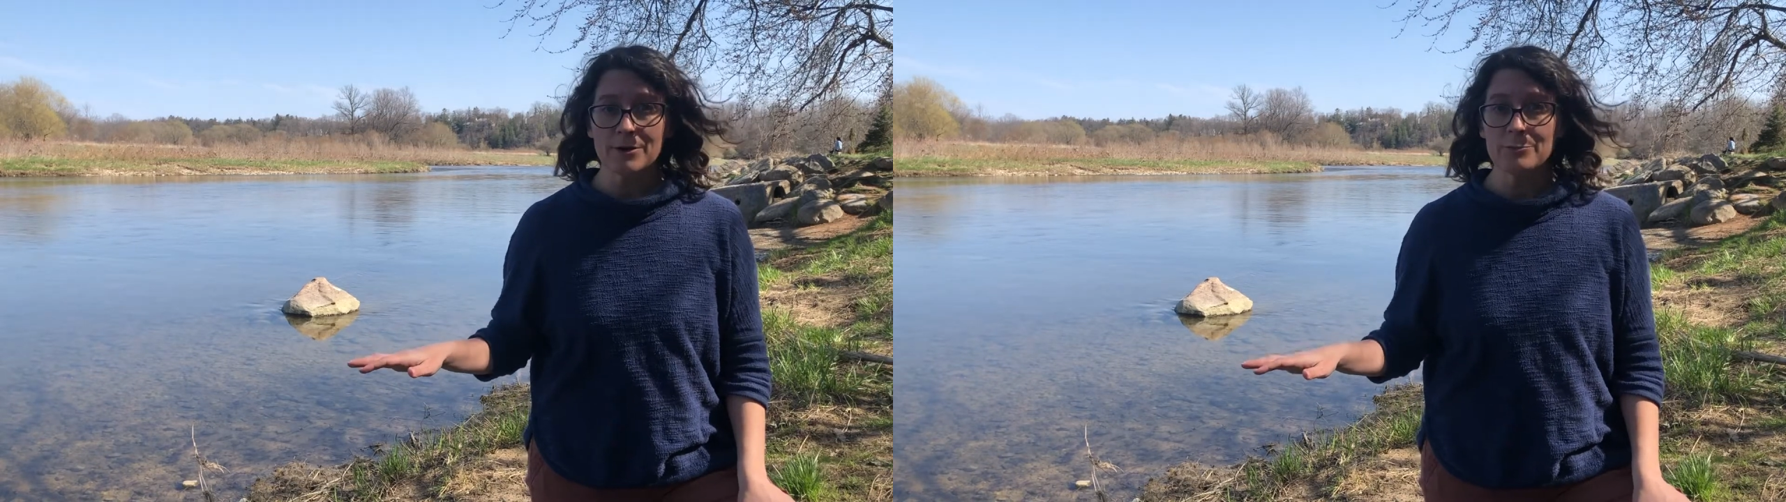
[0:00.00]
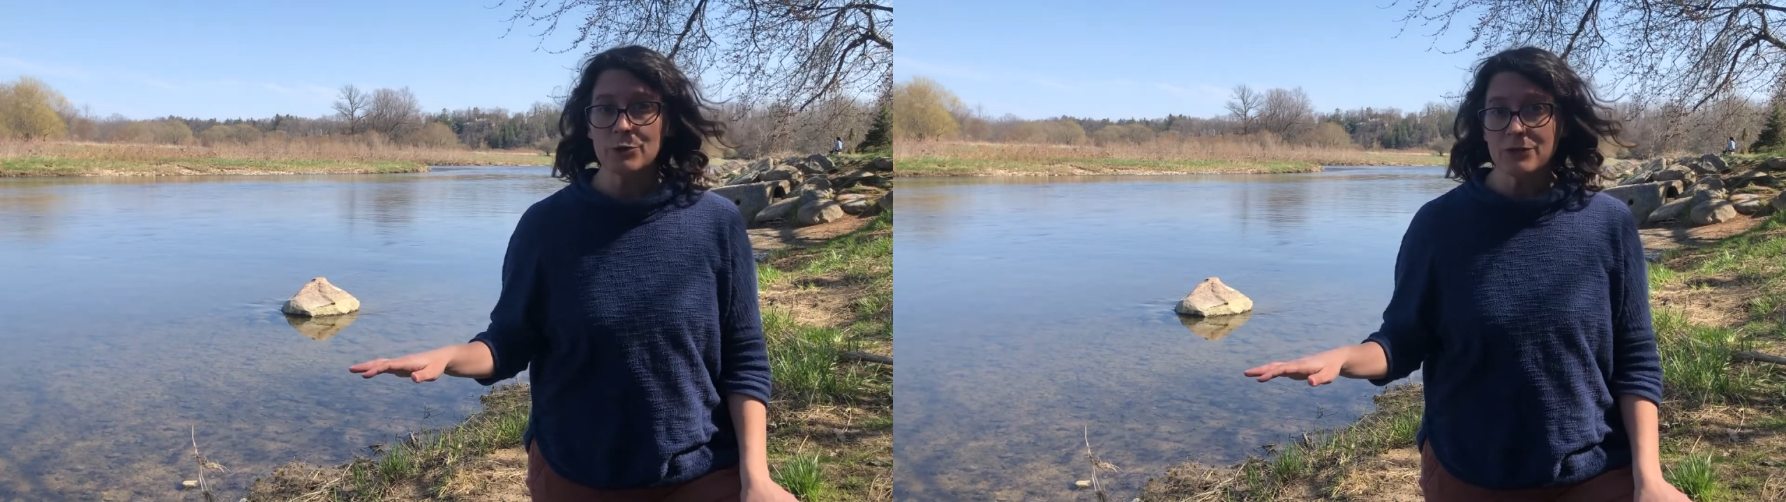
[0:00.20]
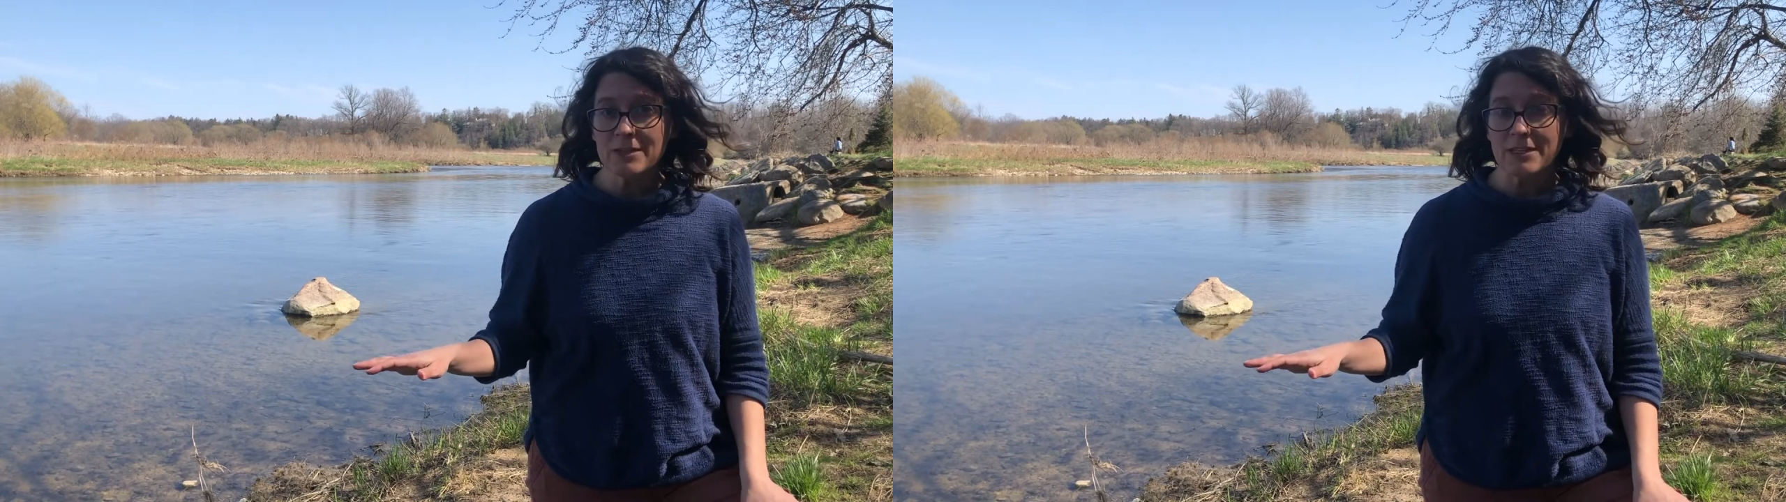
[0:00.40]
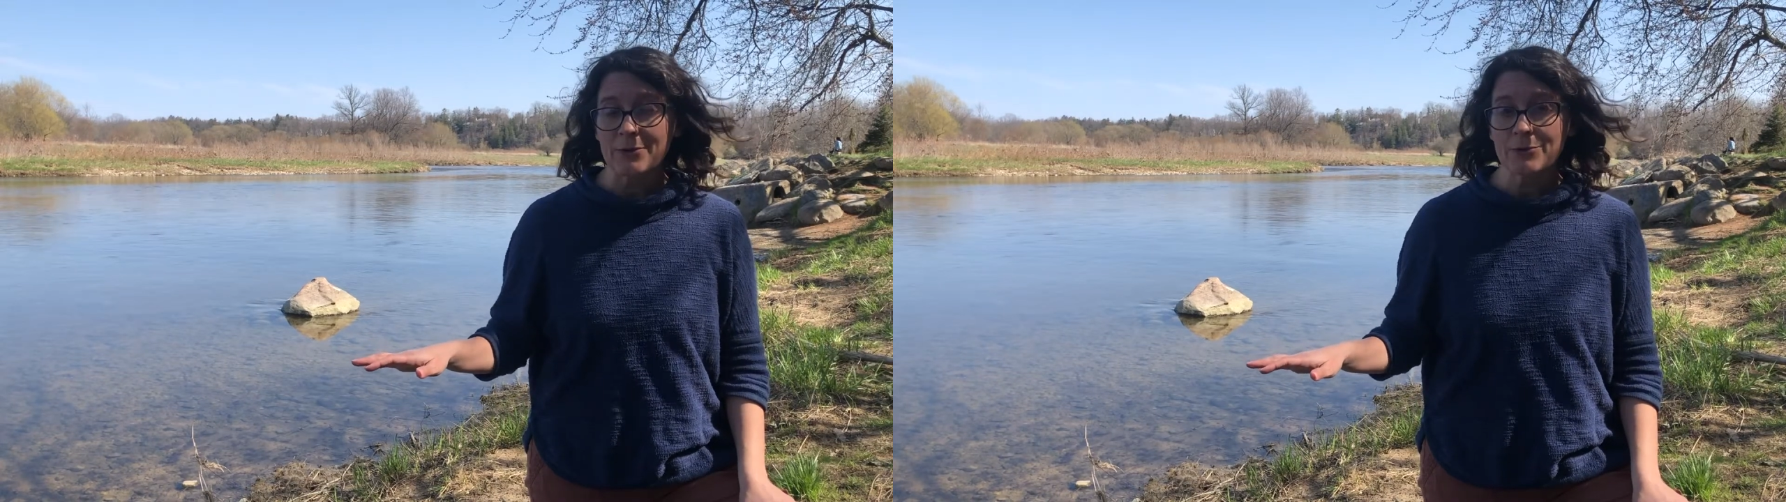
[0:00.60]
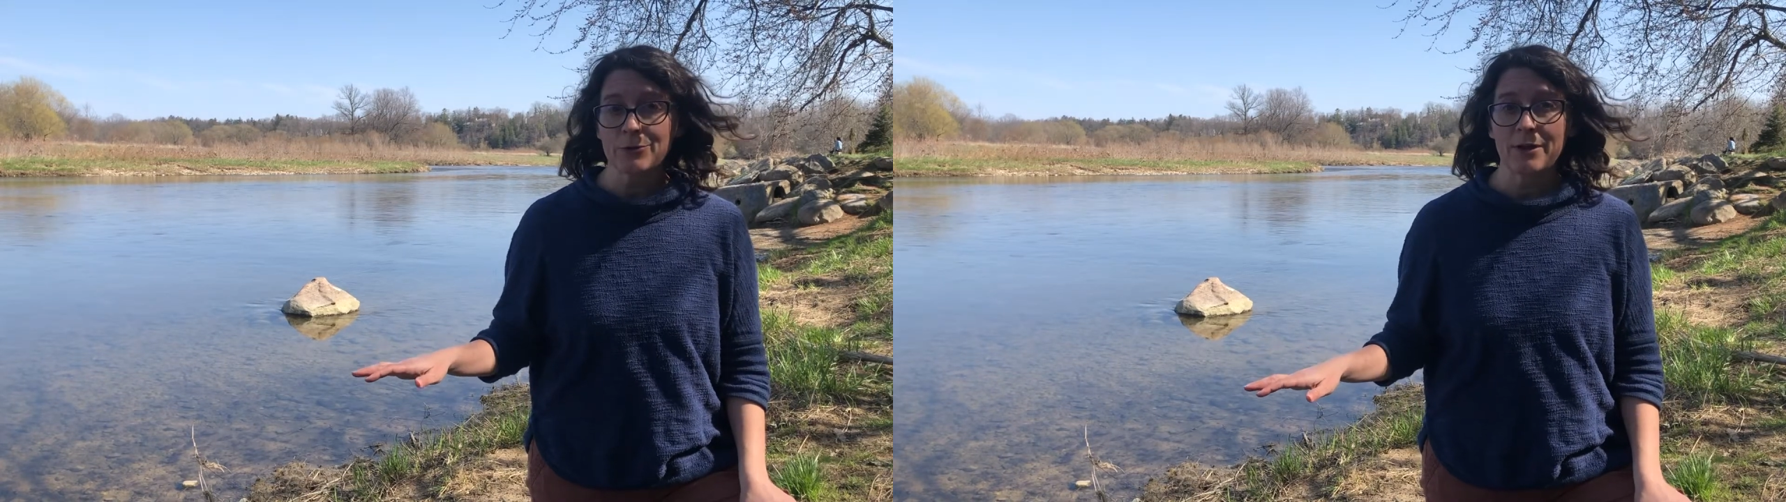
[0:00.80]
moving down
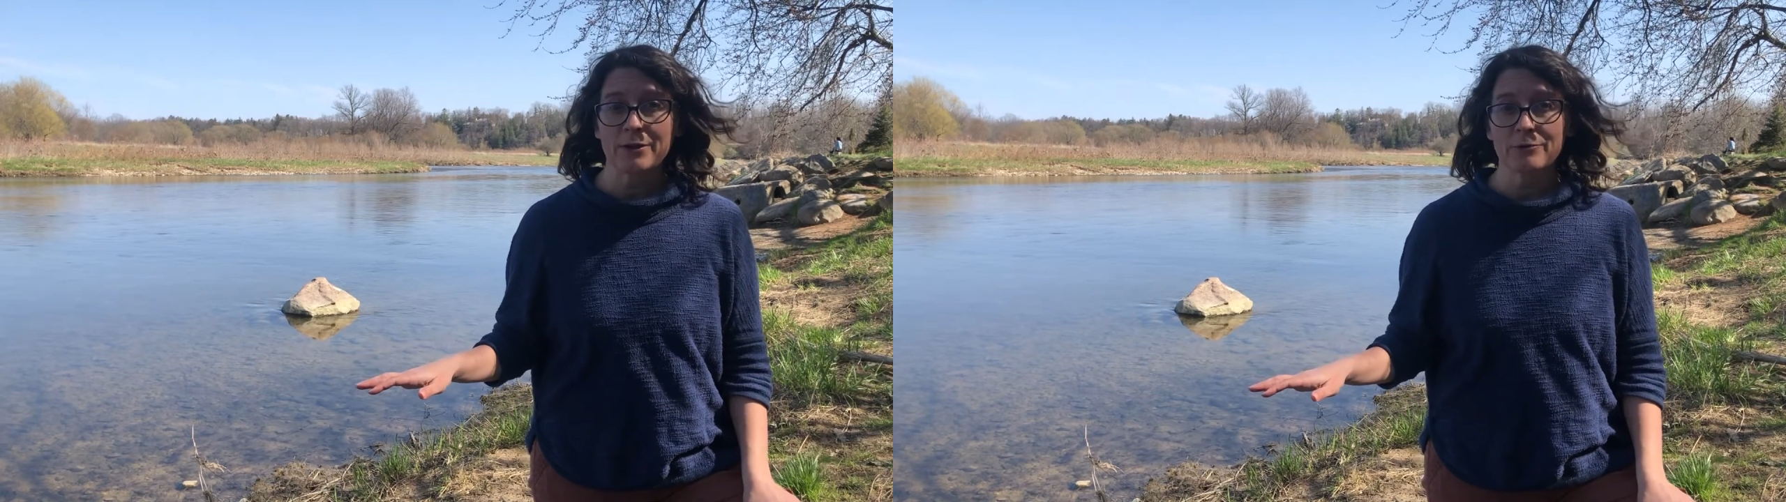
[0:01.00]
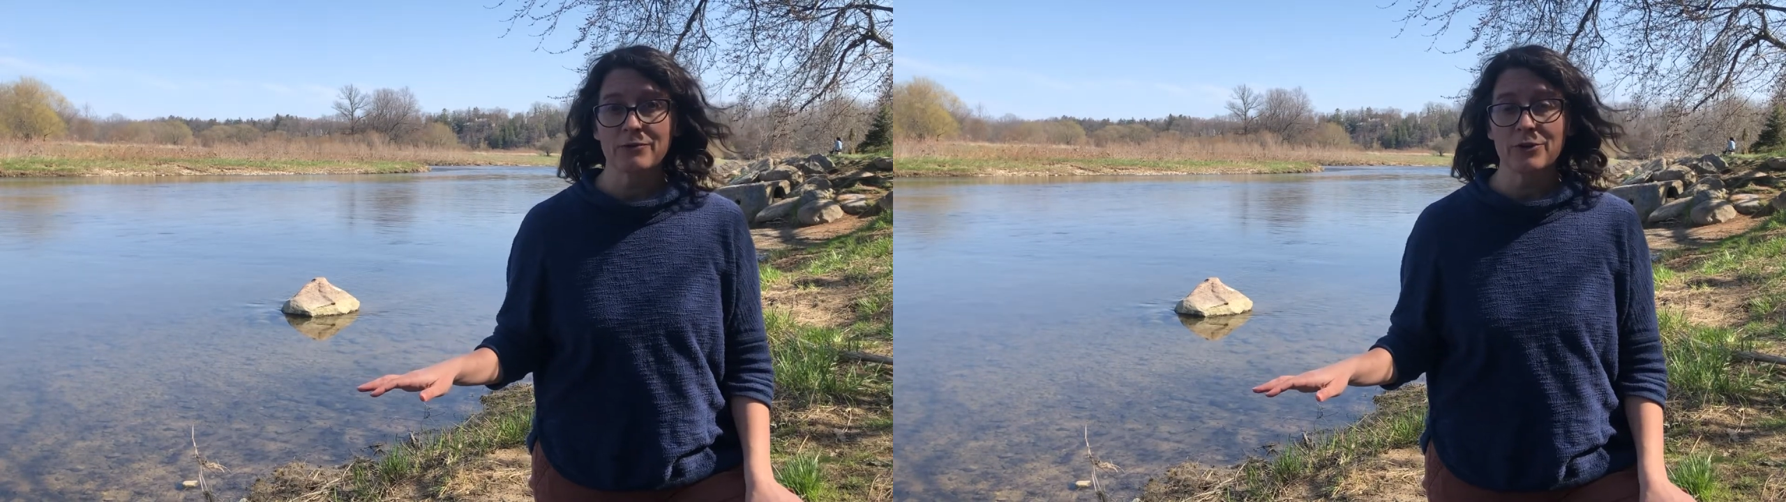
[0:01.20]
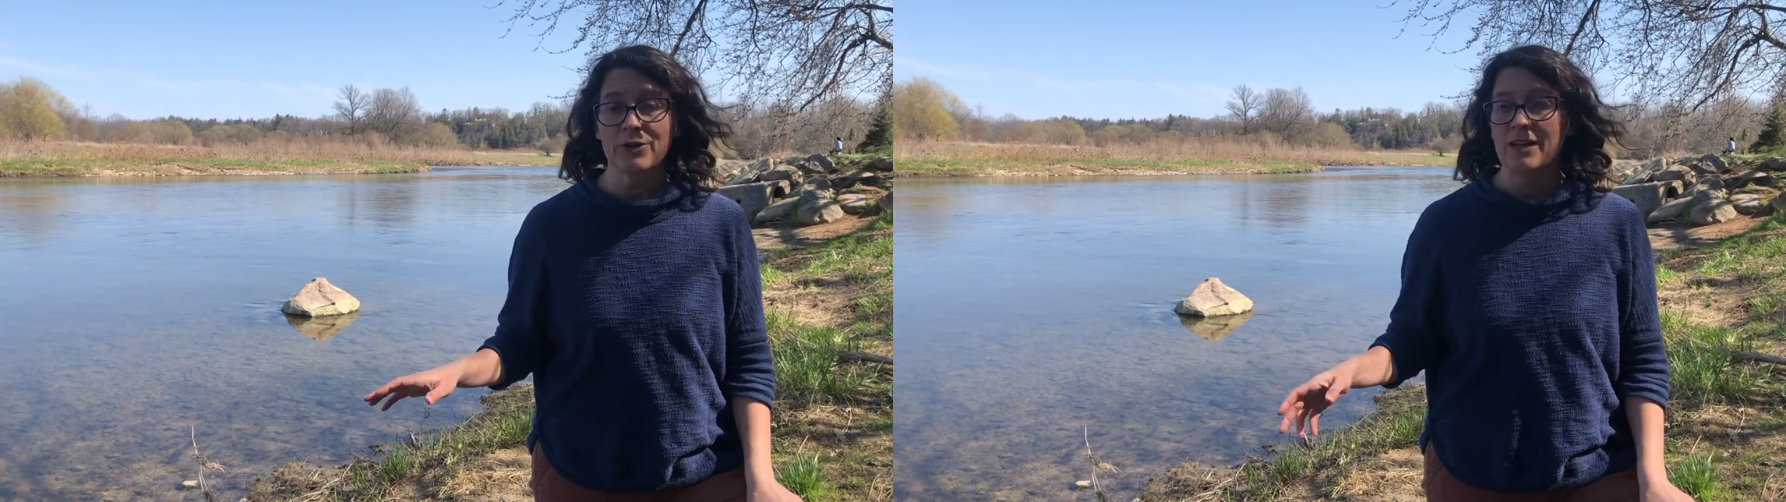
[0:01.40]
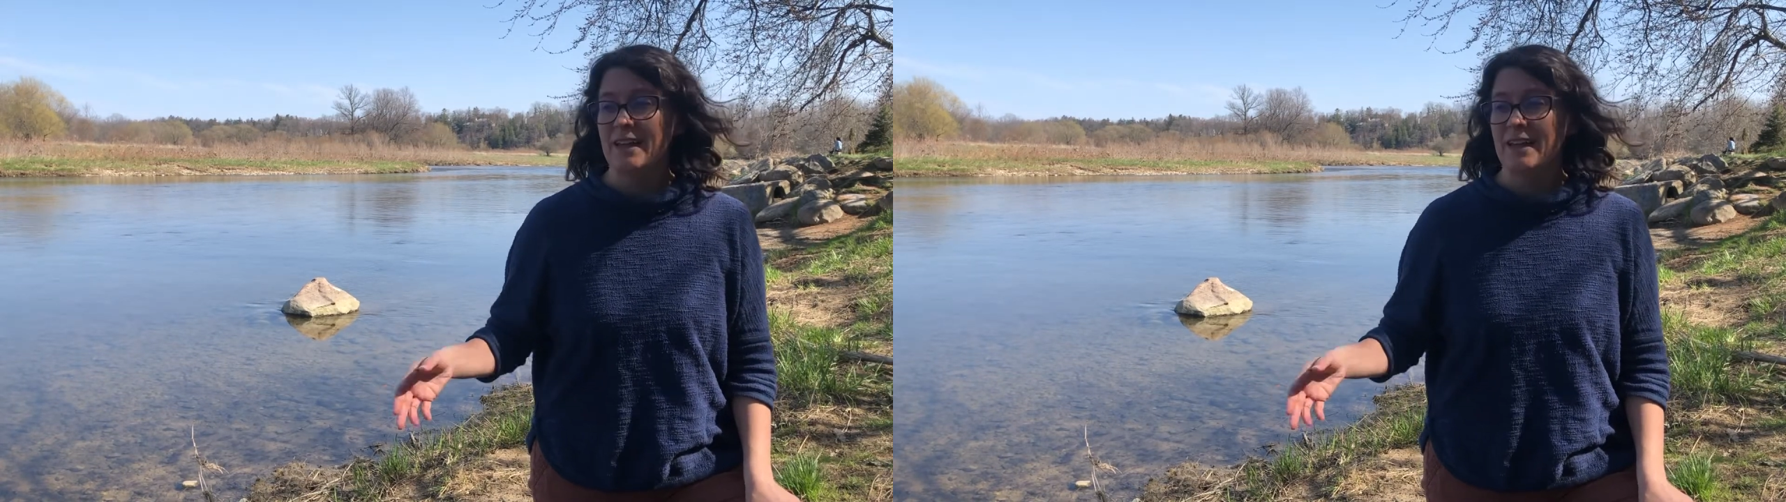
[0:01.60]
the Grand River.